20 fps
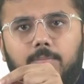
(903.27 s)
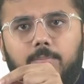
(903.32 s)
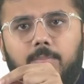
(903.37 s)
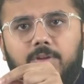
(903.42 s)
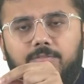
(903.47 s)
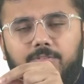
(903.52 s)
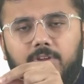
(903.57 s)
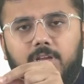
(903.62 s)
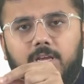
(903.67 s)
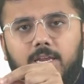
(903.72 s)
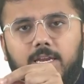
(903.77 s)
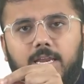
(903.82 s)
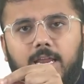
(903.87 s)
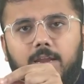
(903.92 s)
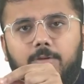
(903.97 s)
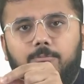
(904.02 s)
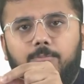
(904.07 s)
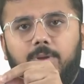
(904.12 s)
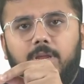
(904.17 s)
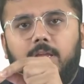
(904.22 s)
My finger
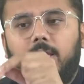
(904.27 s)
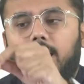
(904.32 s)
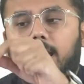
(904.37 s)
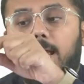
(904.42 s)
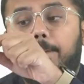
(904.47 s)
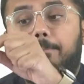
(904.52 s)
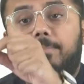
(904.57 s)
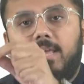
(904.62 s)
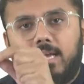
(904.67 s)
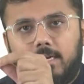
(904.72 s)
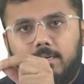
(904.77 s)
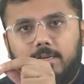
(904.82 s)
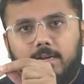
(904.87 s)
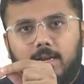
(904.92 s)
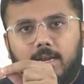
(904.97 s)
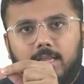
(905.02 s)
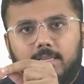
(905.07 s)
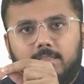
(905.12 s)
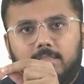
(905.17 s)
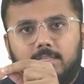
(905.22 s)
can be
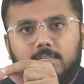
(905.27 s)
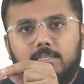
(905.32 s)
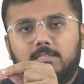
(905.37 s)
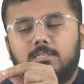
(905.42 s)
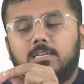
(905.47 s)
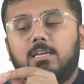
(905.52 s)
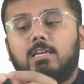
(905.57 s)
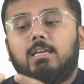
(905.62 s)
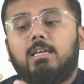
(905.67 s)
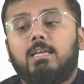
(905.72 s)
abducted like this.